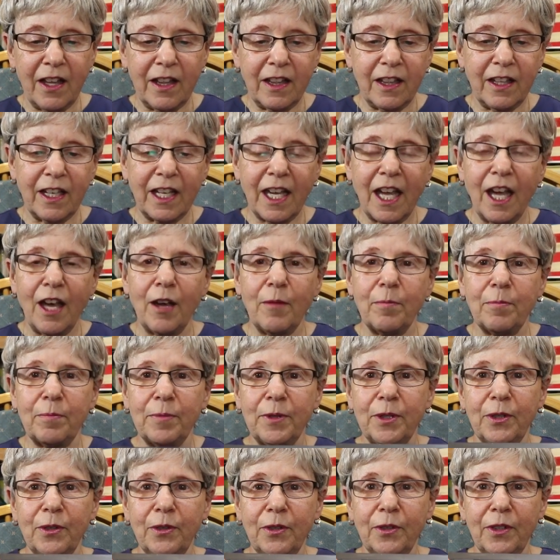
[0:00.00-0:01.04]
Look how
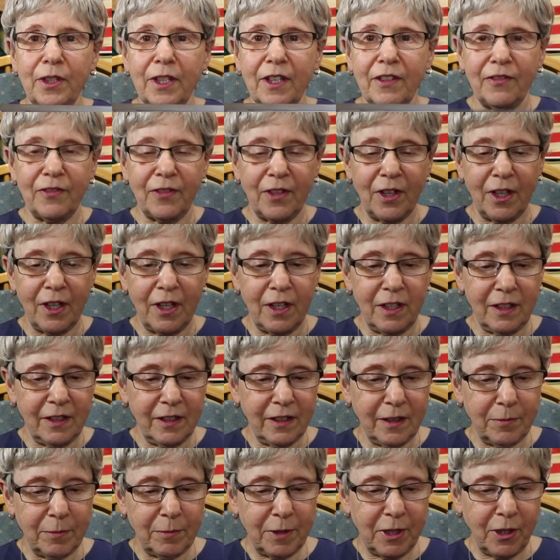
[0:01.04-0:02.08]
beautiful.
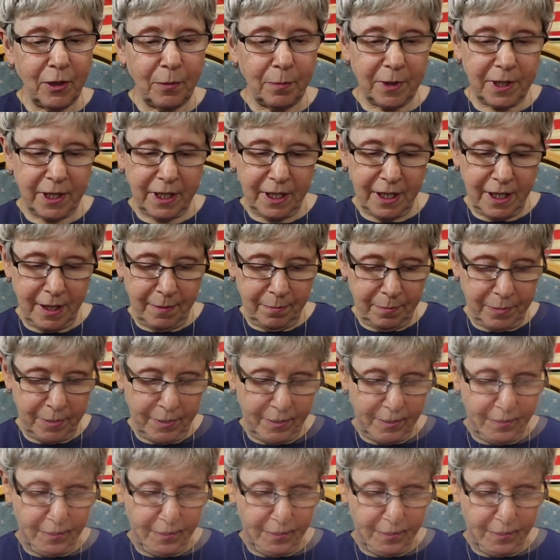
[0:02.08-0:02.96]
Let me open it up.